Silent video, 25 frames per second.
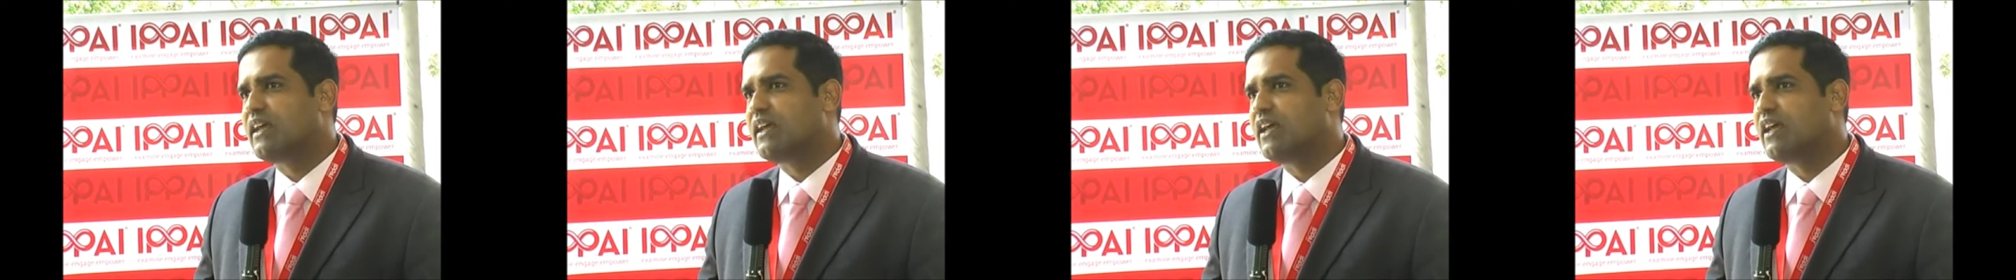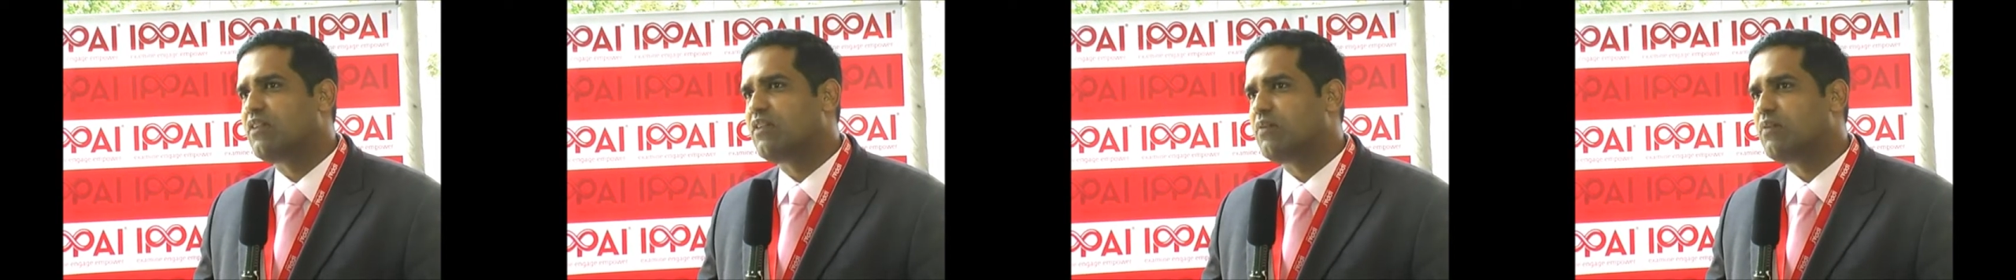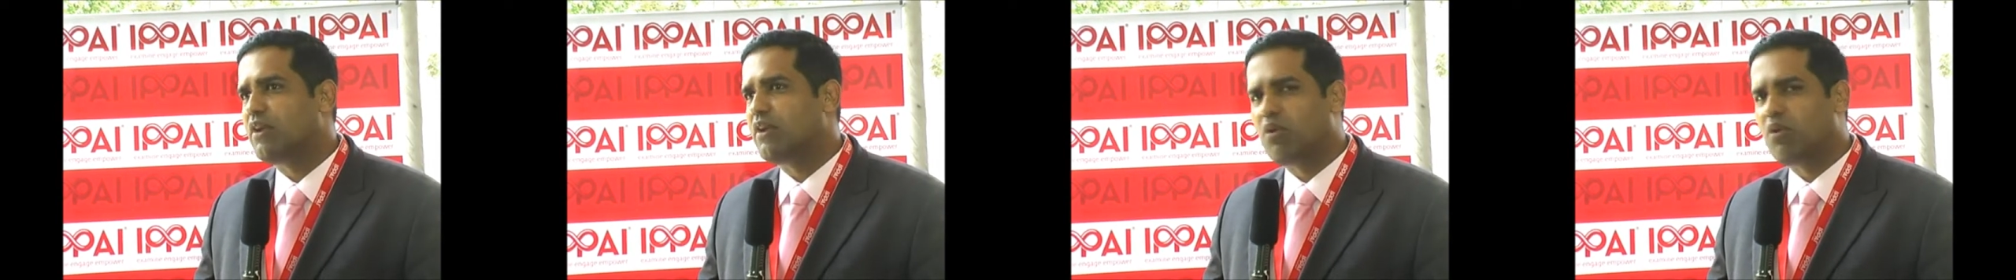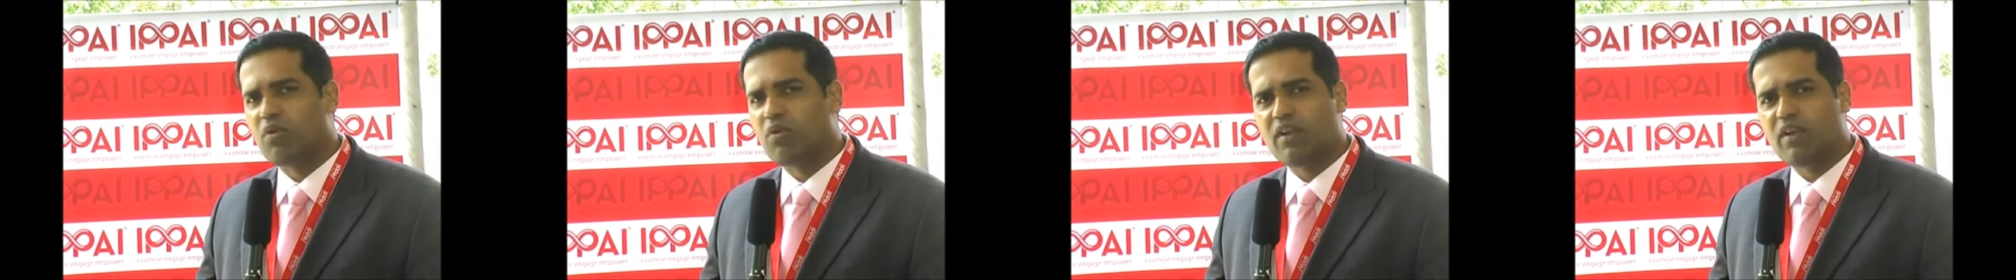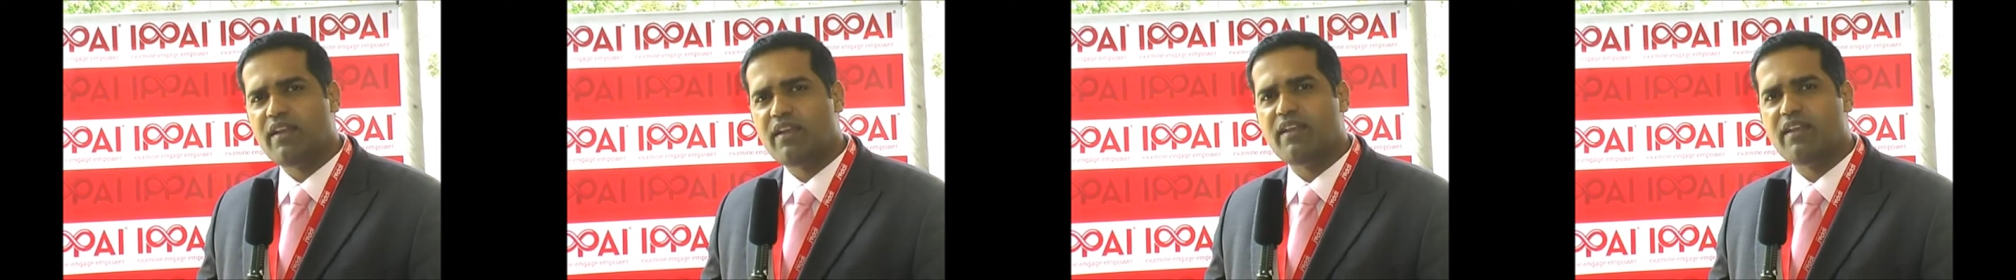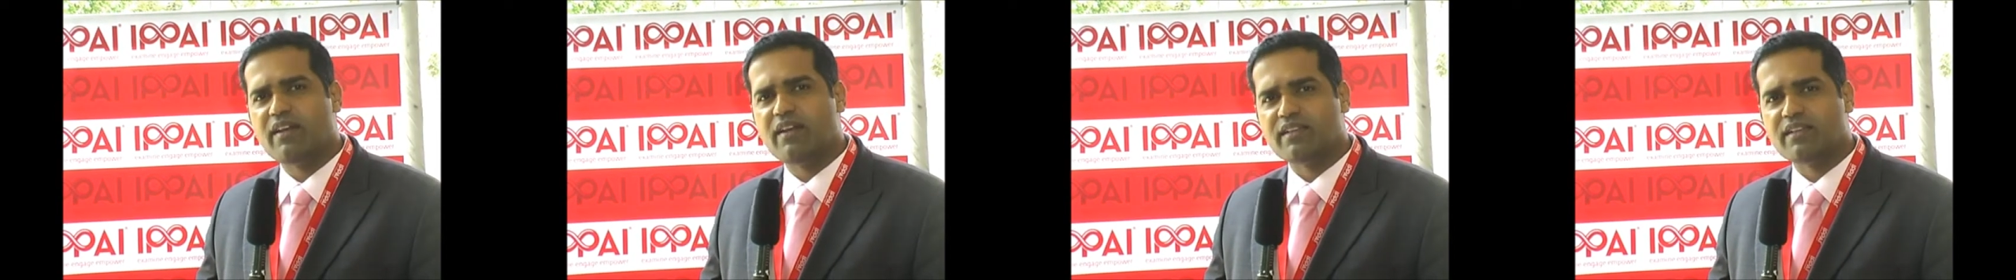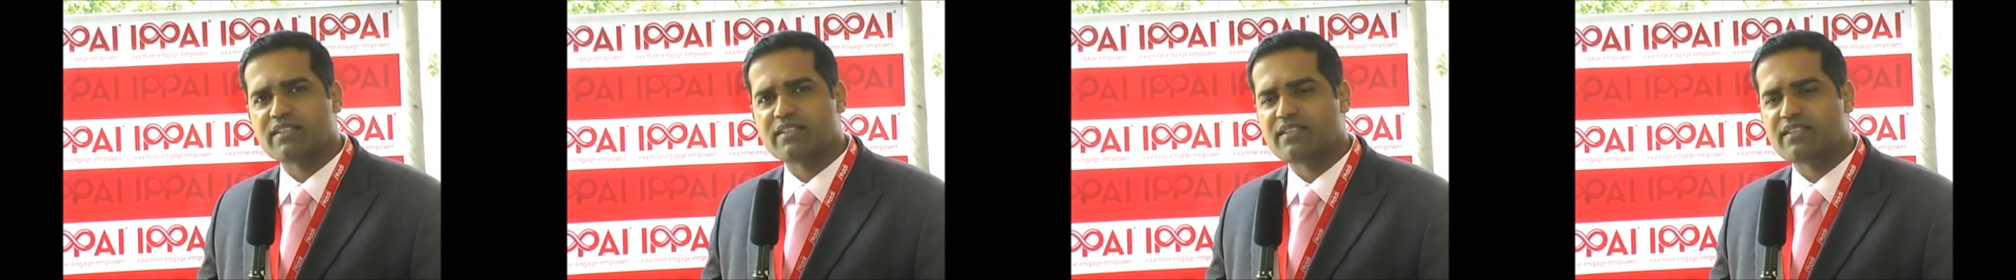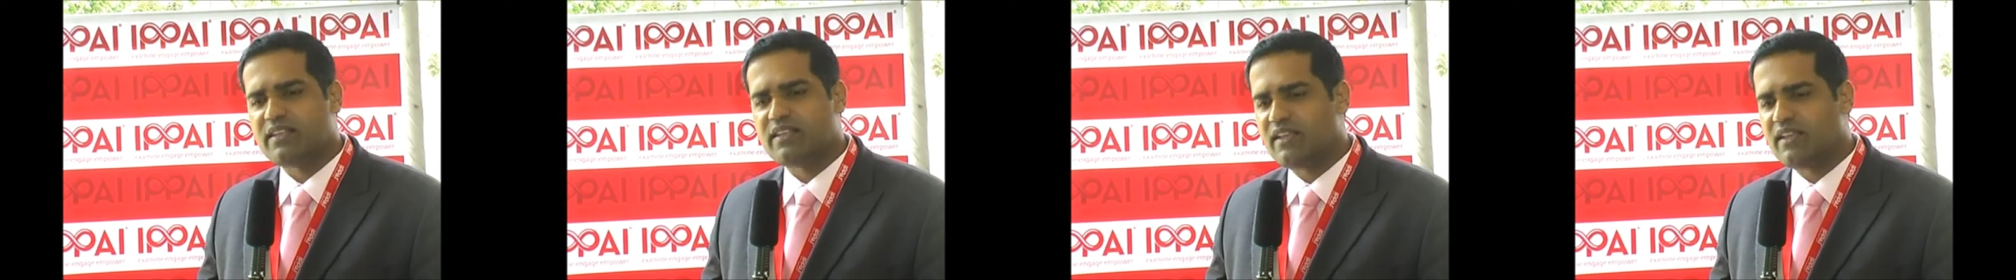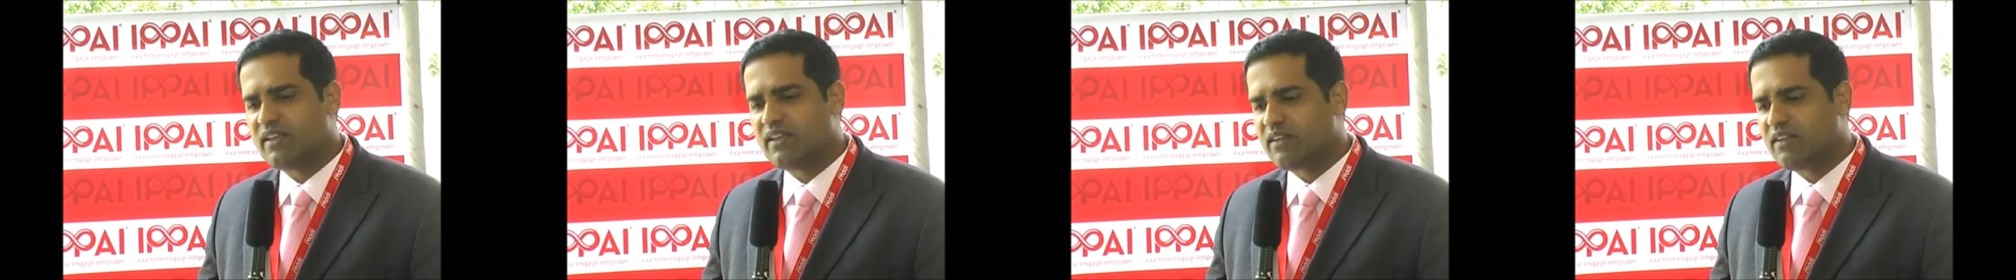And we already are
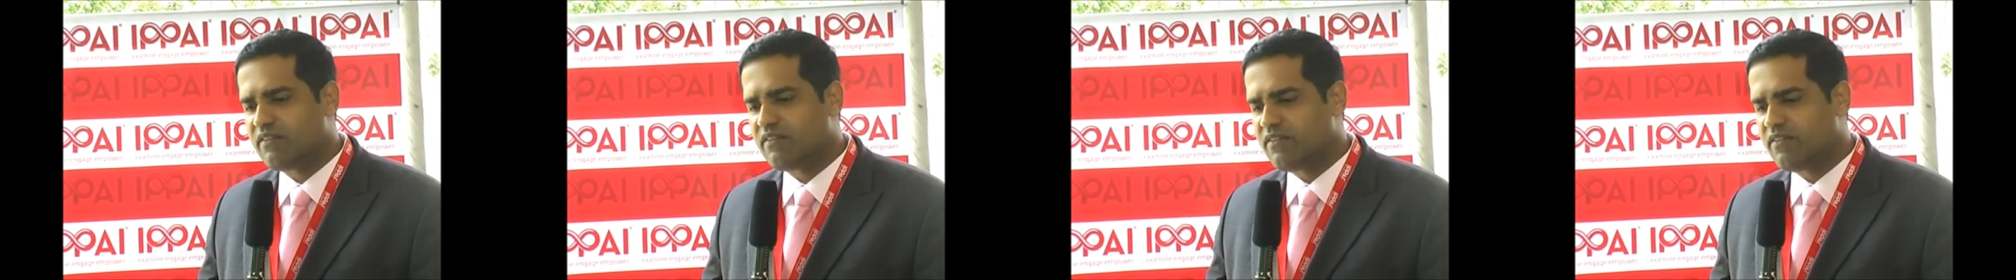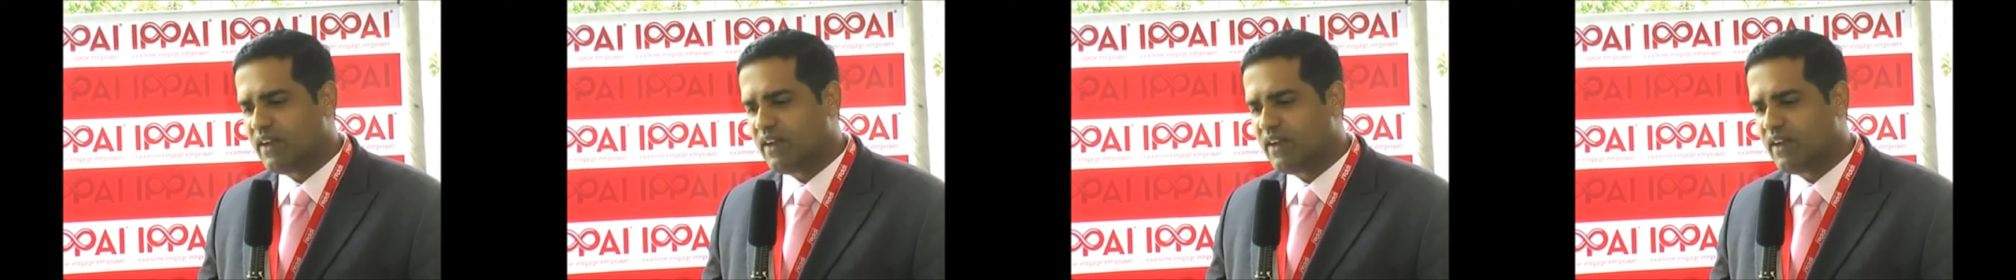seeing